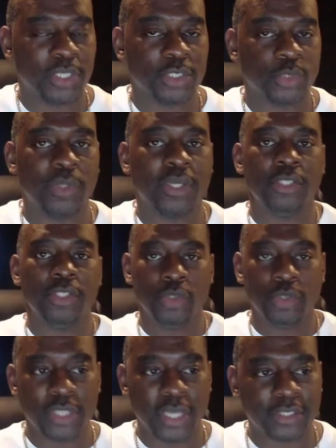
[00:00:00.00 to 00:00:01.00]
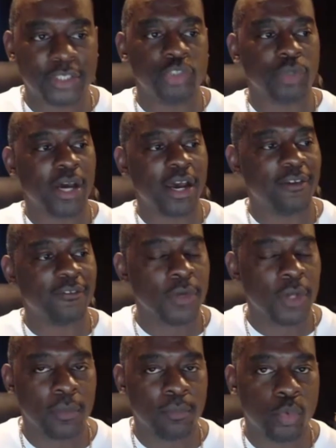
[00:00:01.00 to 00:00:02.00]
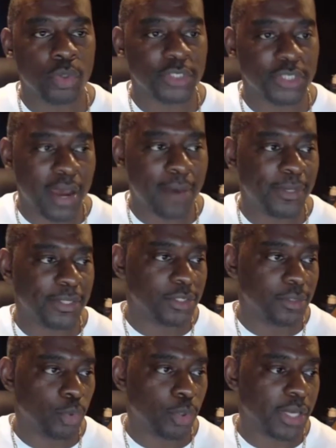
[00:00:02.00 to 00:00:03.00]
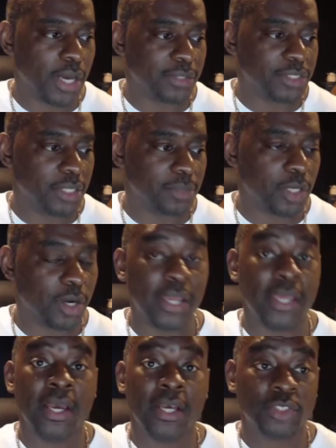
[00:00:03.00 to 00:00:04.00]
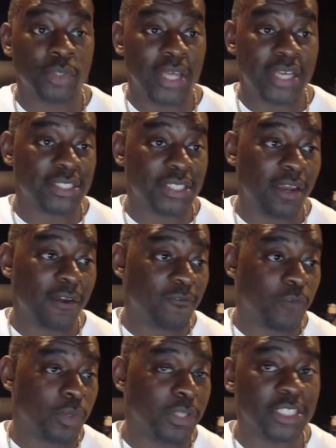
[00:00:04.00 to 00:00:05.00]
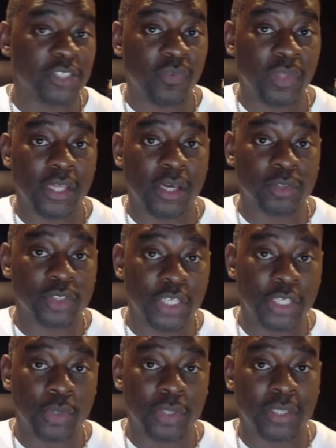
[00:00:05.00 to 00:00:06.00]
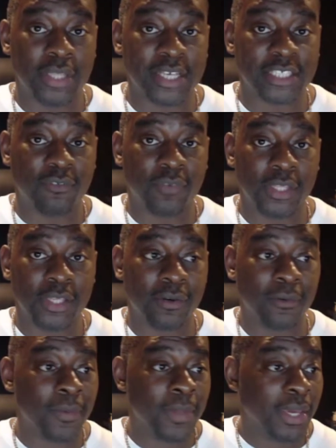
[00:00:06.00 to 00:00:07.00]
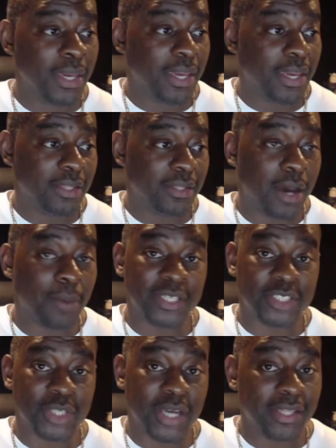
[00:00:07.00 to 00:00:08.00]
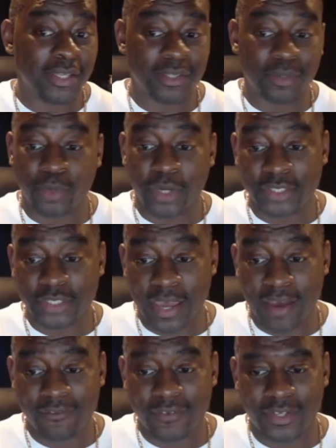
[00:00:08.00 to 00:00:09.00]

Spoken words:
because we can use that to drive more topics and more concepts. All right, so that's it for this video. See you in the next video. And I'm excited and I'm ready to have